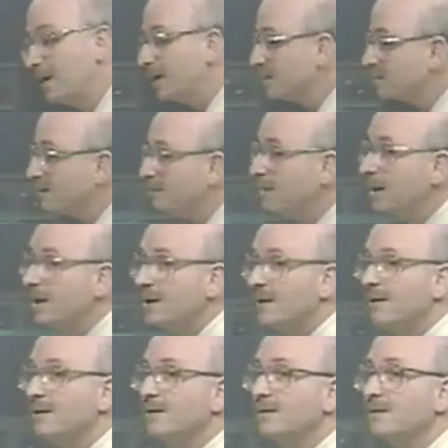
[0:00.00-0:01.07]
is the
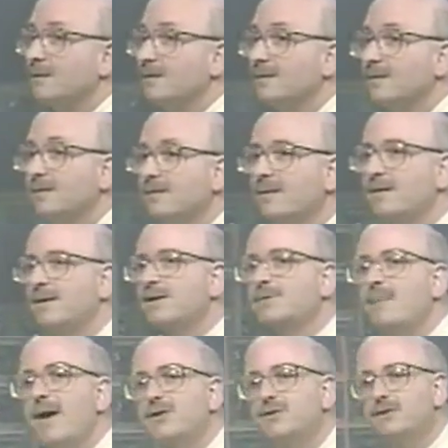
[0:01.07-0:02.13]
media
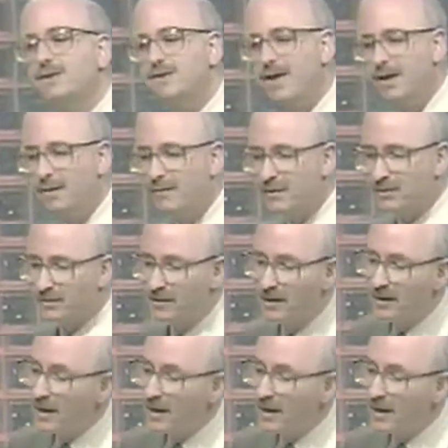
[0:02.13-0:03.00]
especially television.